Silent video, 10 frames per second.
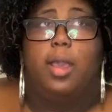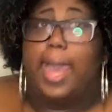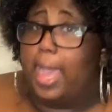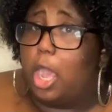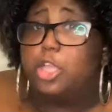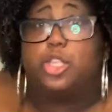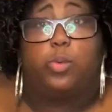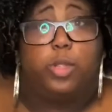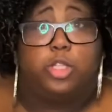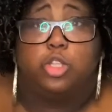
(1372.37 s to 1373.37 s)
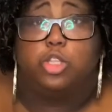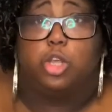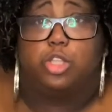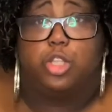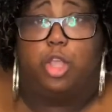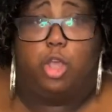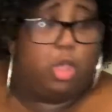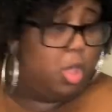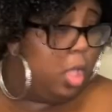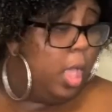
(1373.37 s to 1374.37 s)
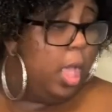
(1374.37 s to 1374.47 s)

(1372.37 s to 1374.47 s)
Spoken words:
I also want to talk to y'all